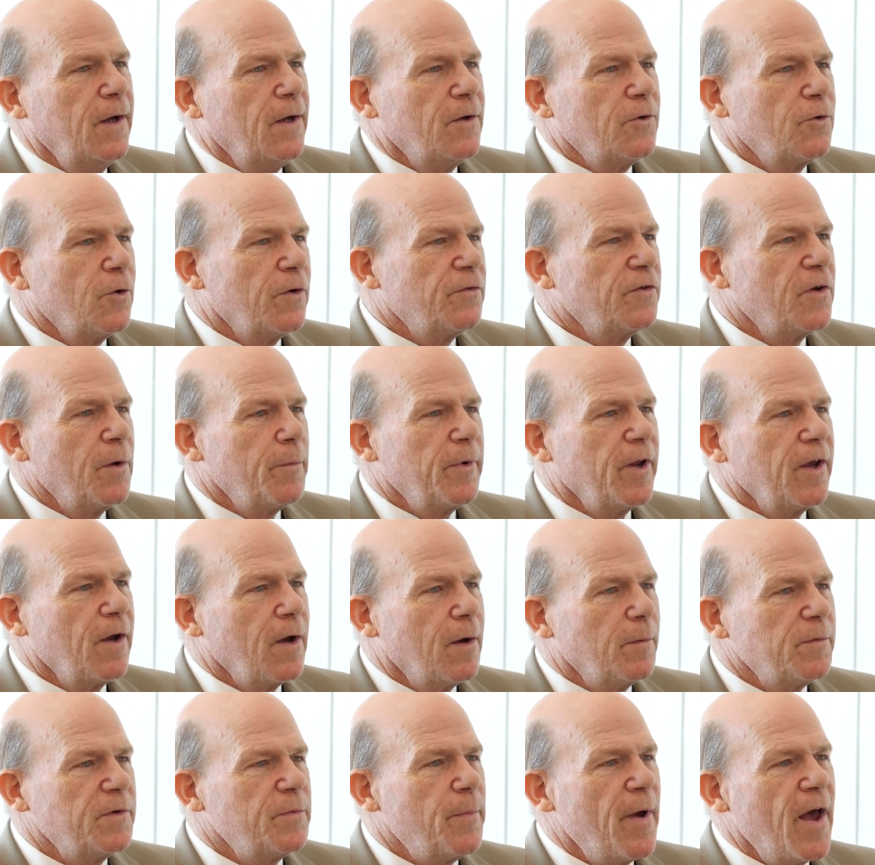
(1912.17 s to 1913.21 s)
So if somebody
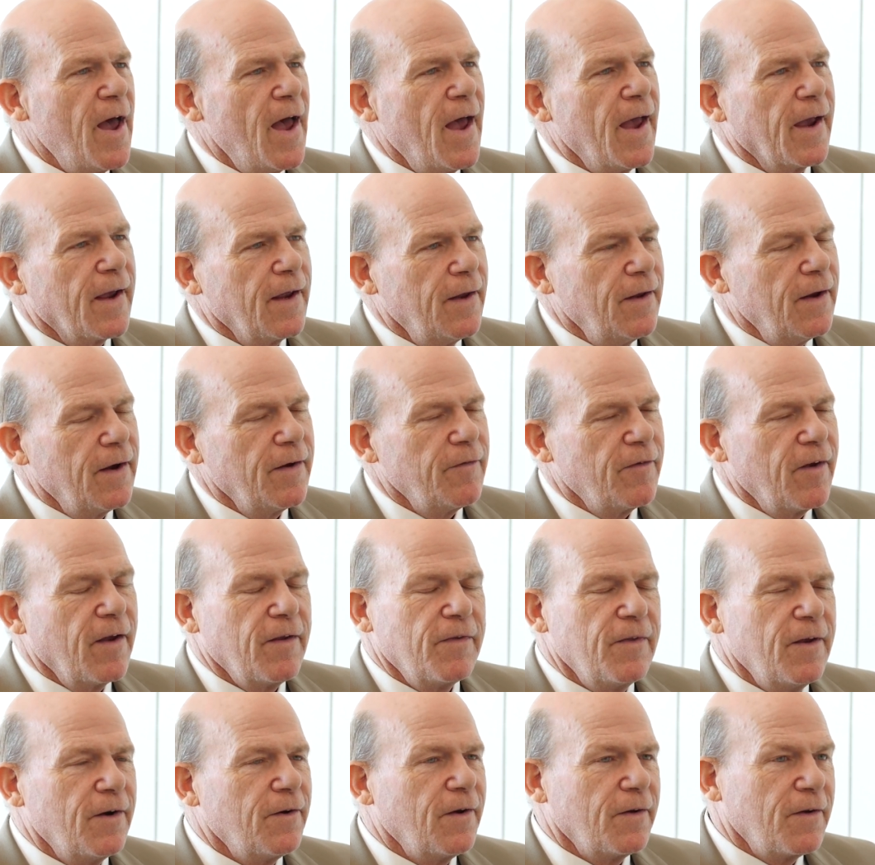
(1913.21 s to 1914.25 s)
comes back and
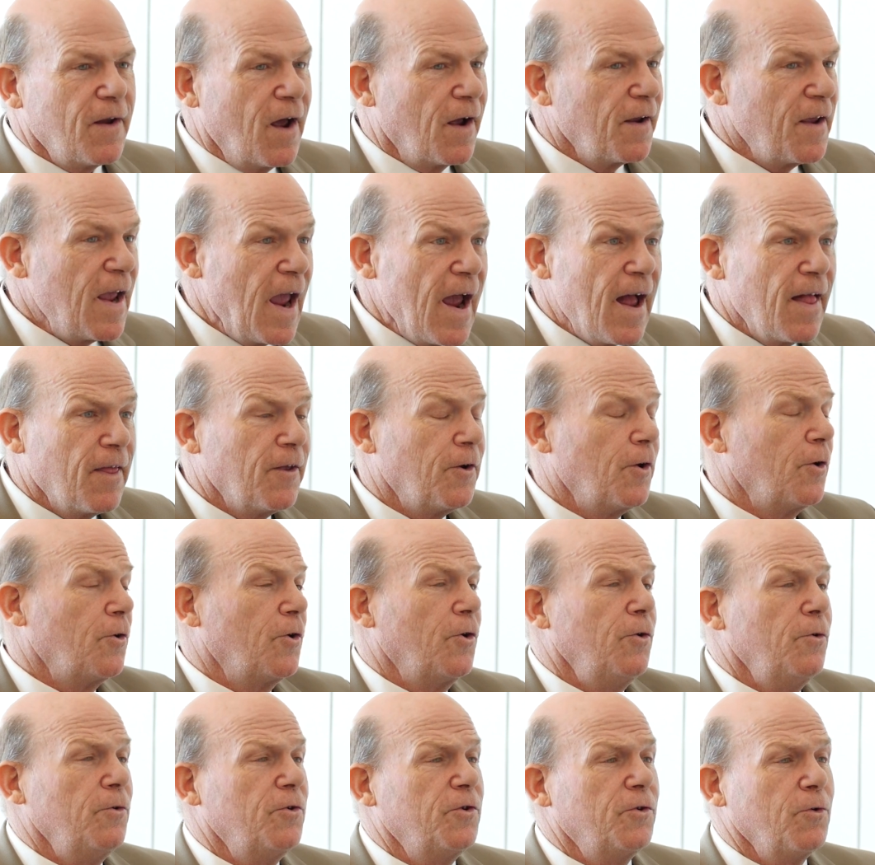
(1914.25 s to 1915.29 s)
they're a gallon or
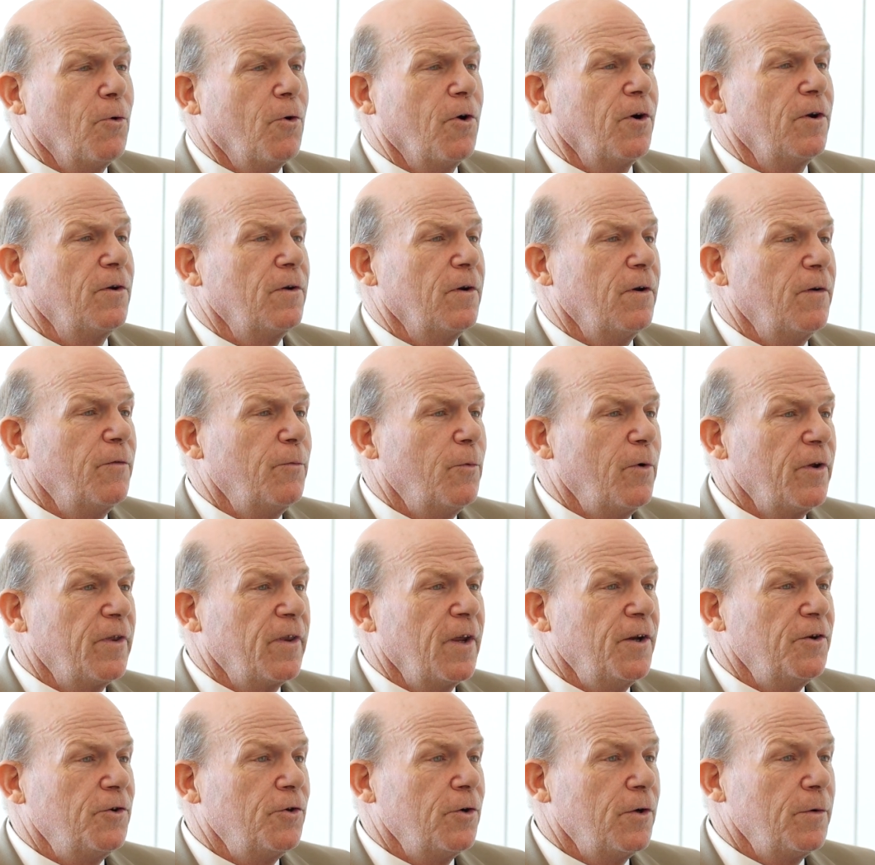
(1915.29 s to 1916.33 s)
two short of what
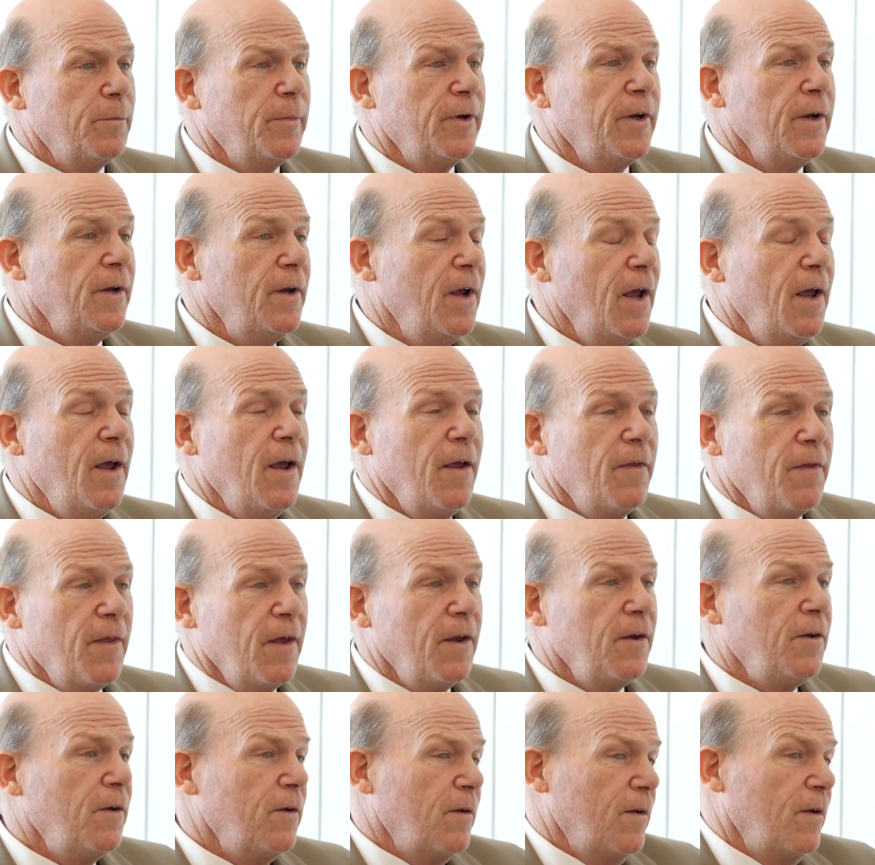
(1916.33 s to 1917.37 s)
they should be,
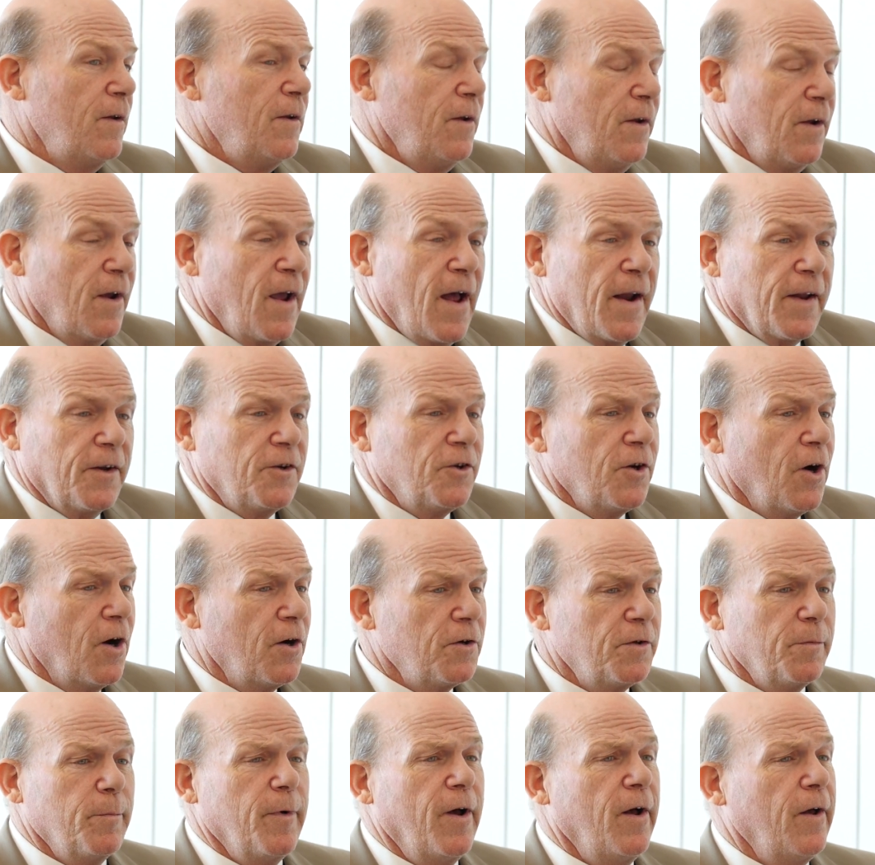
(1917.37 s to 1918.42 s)
then you got to
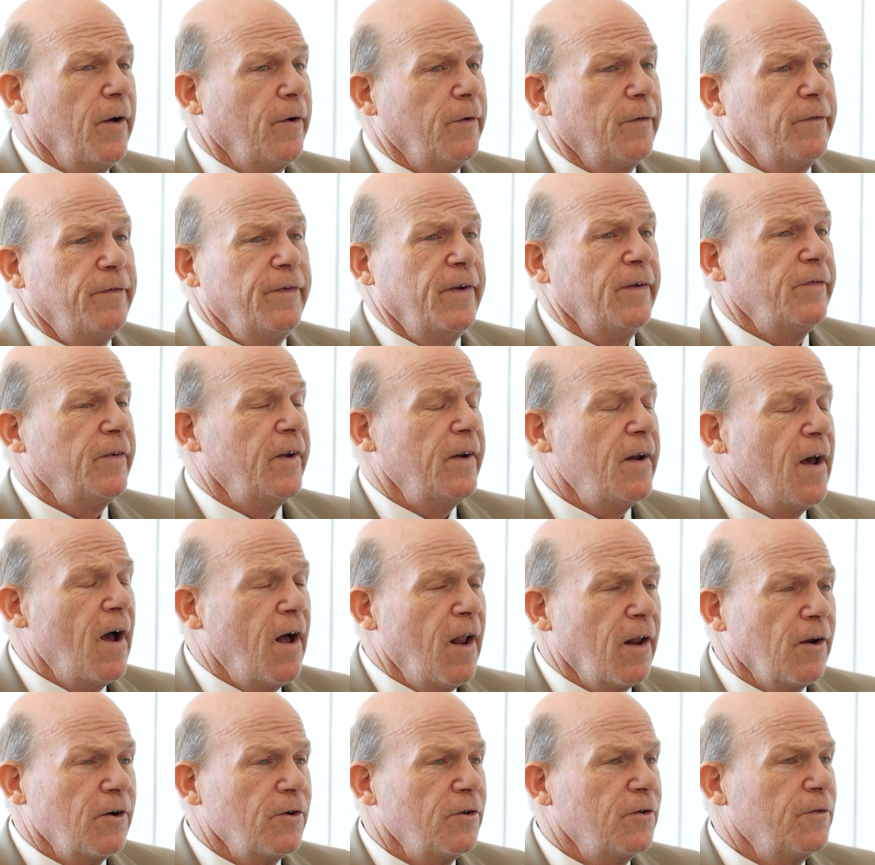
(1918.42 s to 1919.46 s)
charge them $150
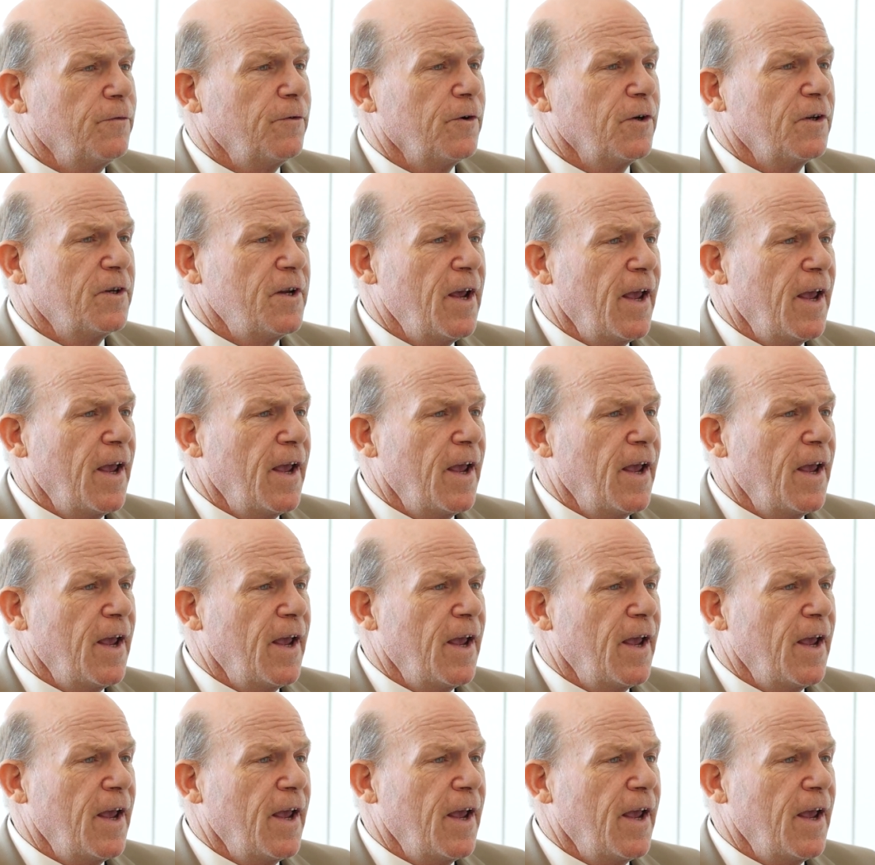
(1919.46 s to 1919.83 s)
for a